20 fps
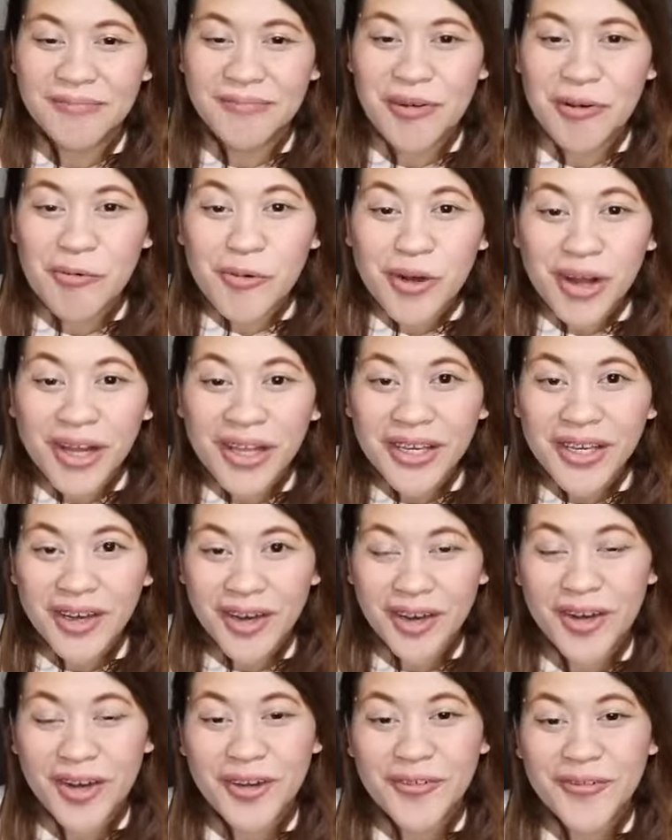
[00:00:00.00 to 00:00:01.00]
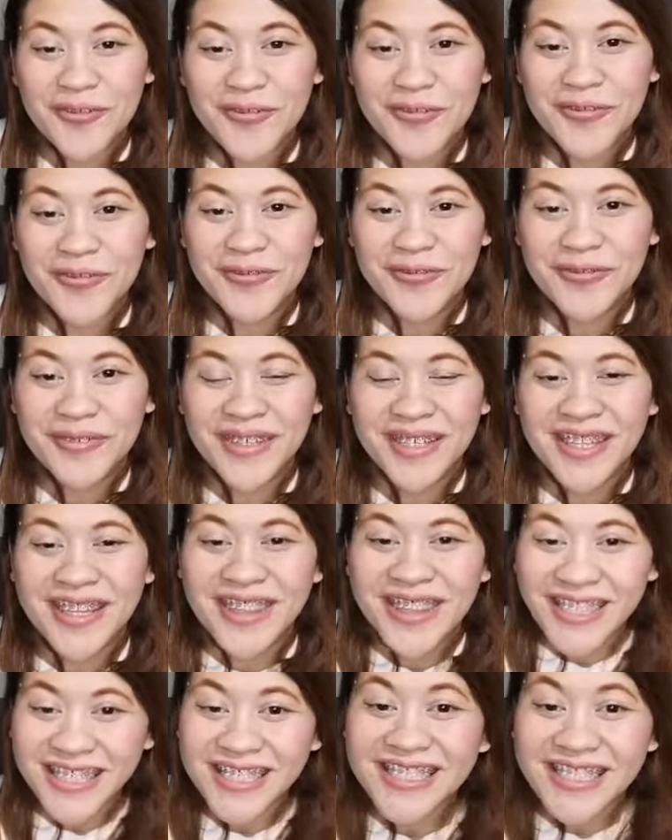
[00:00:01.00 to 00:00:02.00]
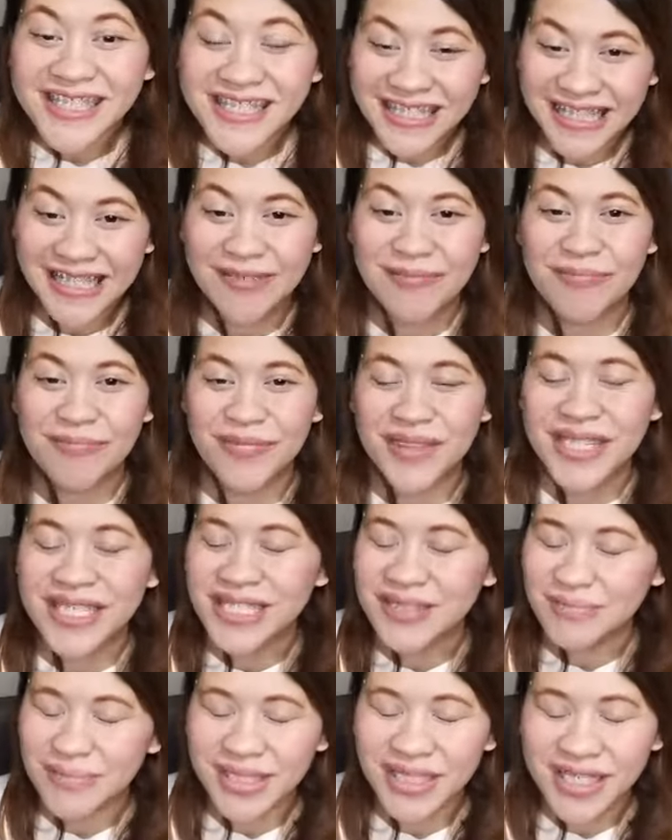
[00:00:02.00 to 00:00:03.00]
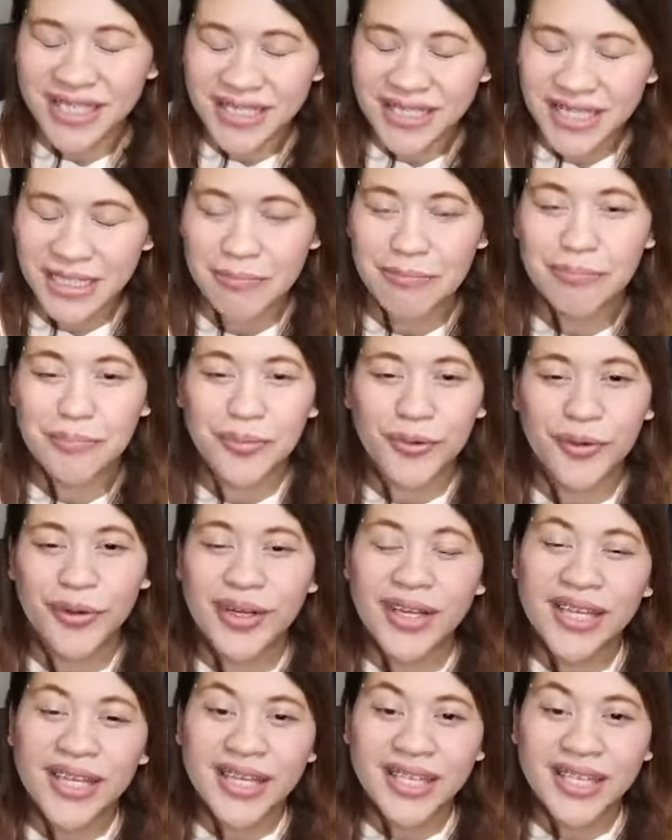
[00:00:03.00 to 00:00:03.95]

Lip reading: one of this team, this biggest team po